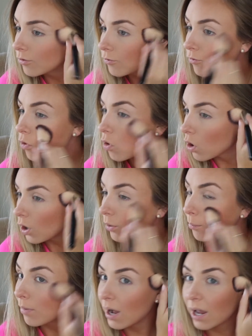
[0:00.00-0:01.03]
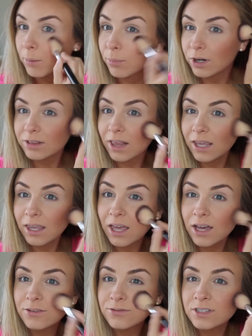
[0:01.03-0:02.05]
for my birthday
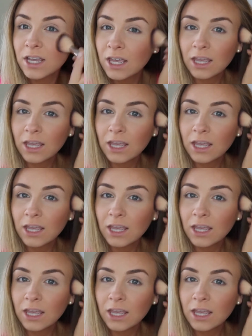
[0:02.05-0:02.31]
gift.